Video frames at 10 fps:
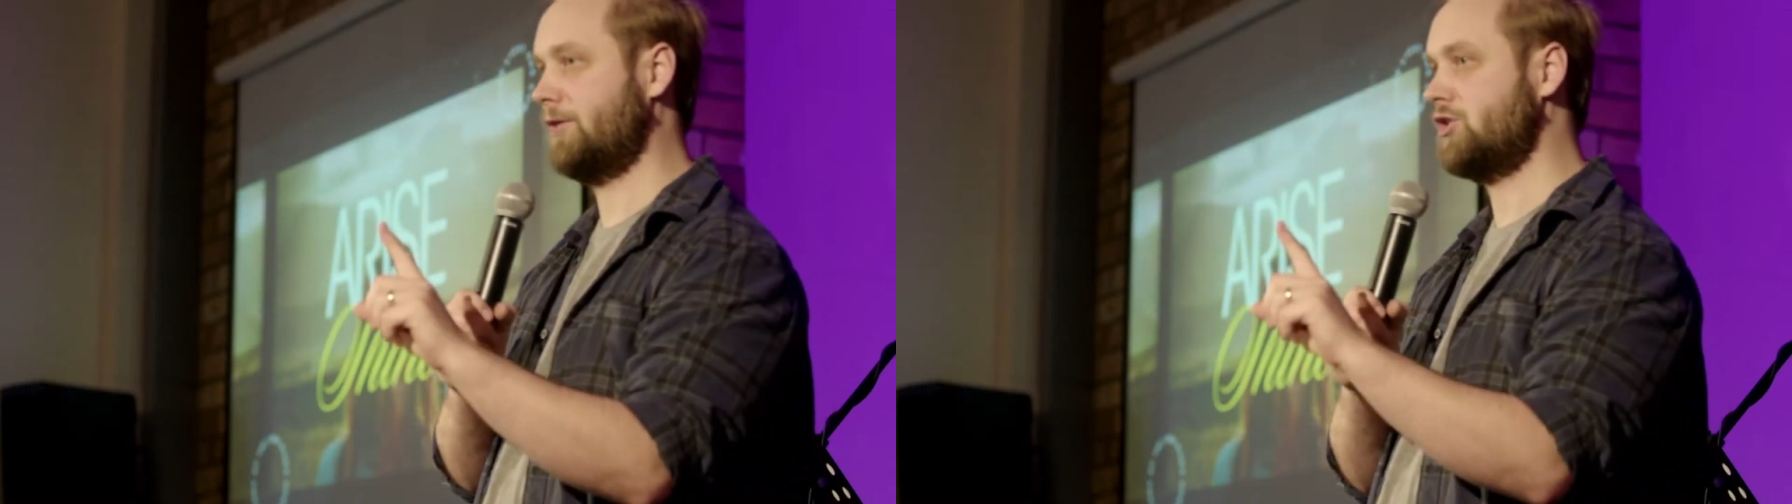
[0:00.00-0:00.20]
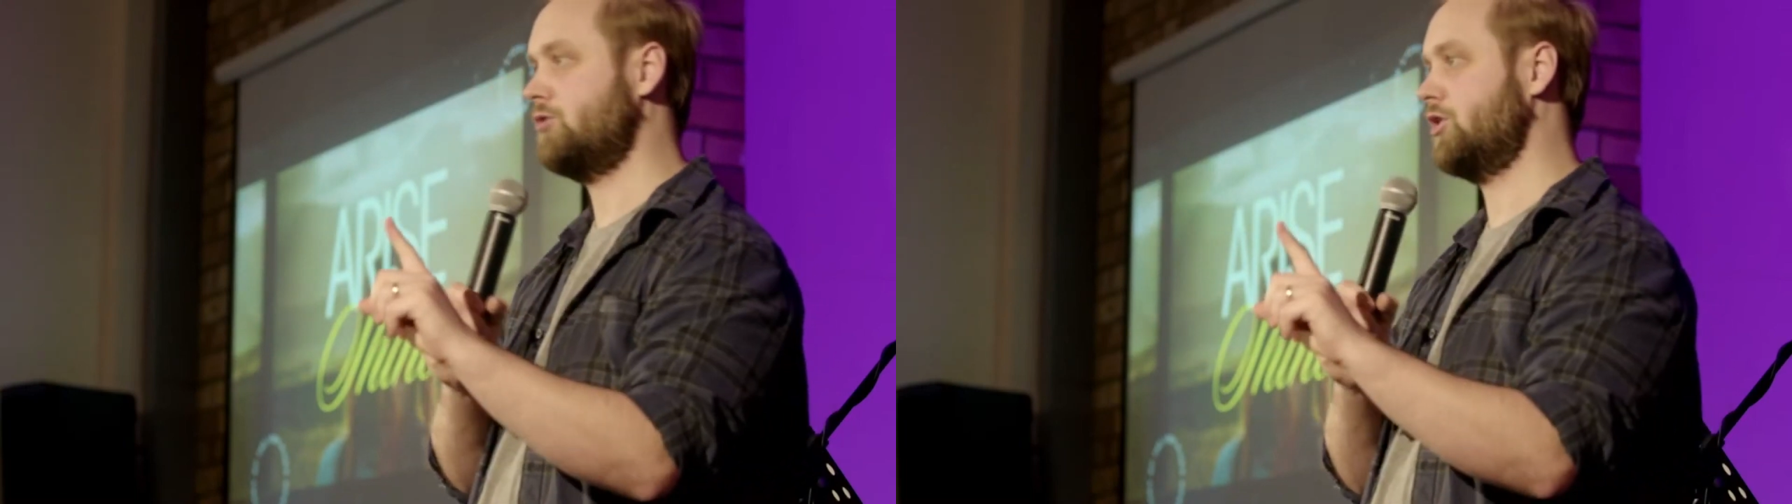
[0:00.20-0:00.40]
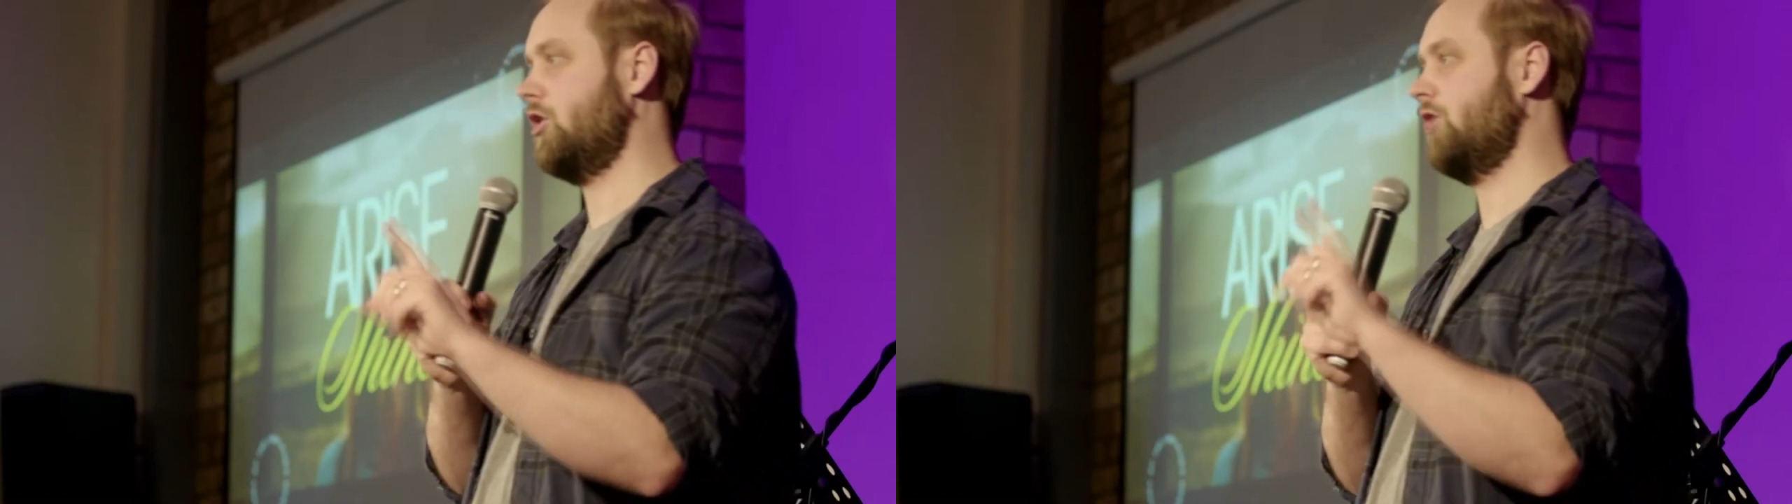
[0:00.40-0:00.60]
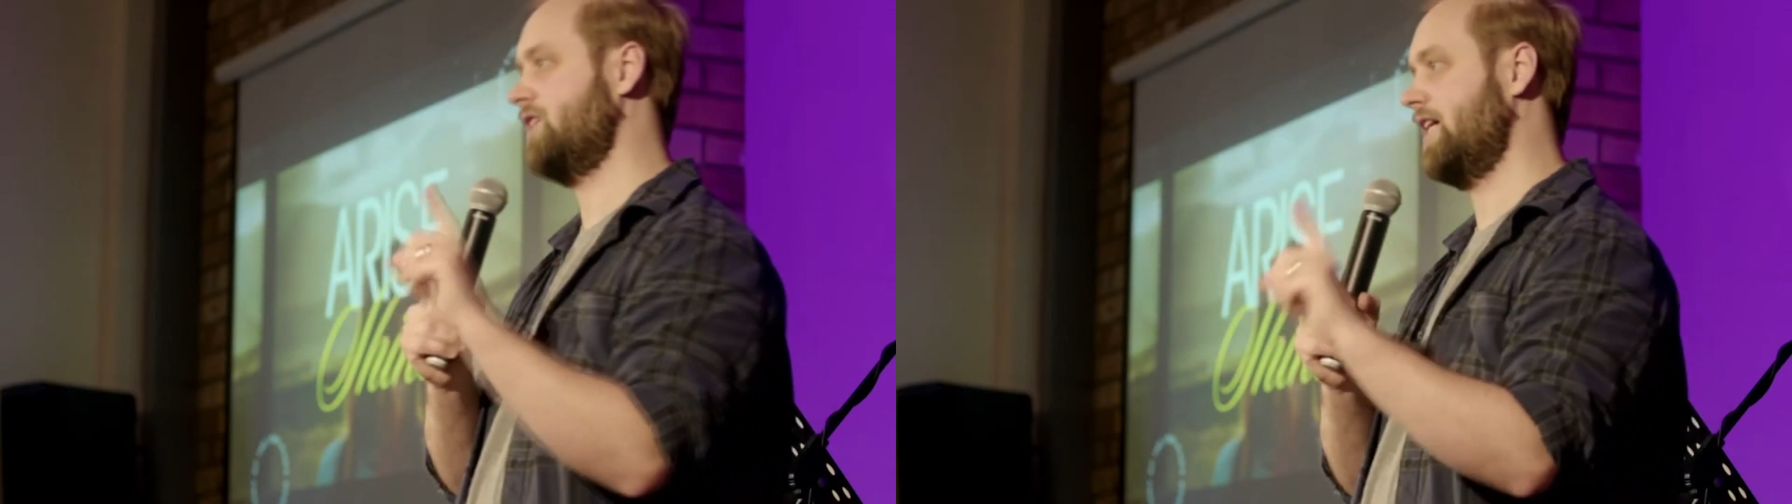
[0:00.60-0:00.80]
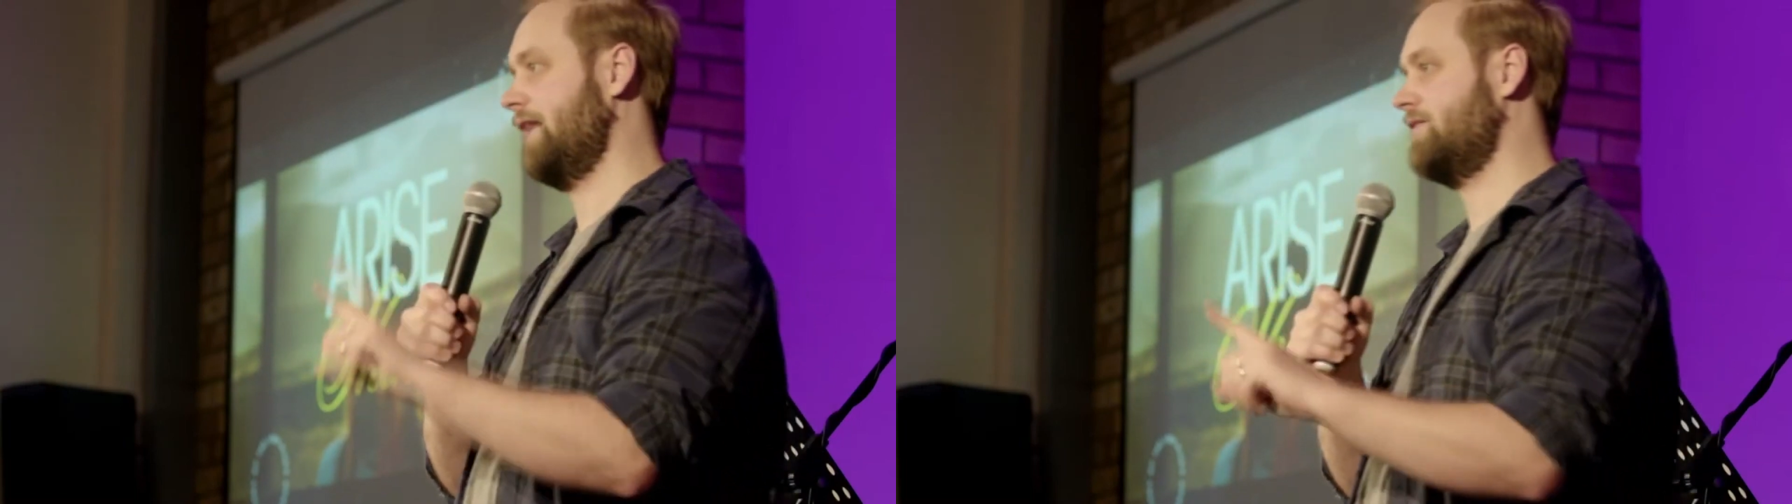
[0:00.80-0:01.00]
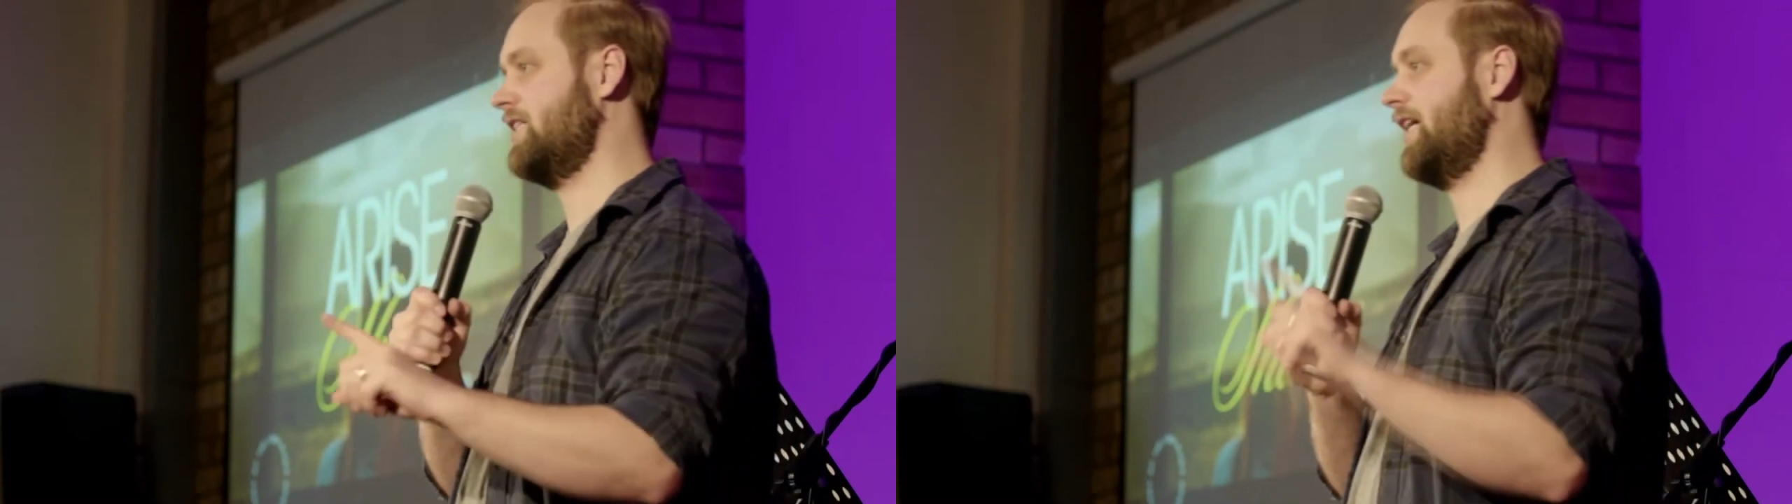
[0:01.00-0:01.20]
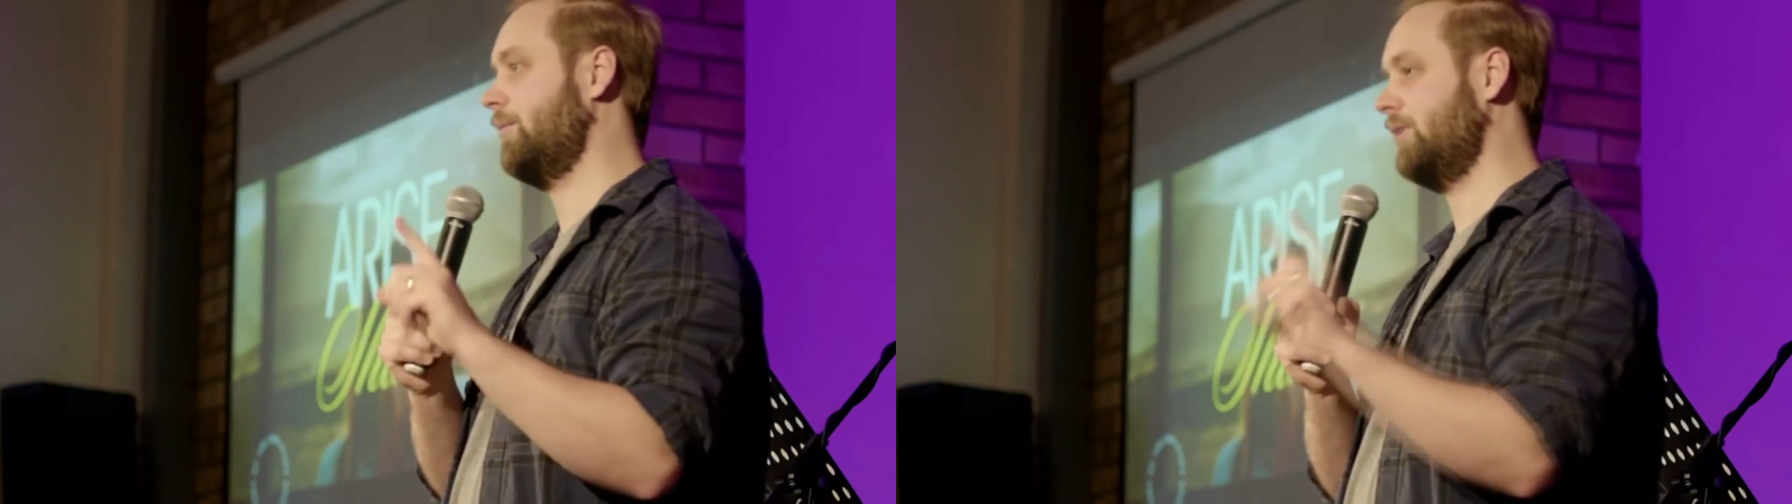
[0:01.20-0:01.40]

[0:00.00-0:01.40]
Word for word: issue to God day after day and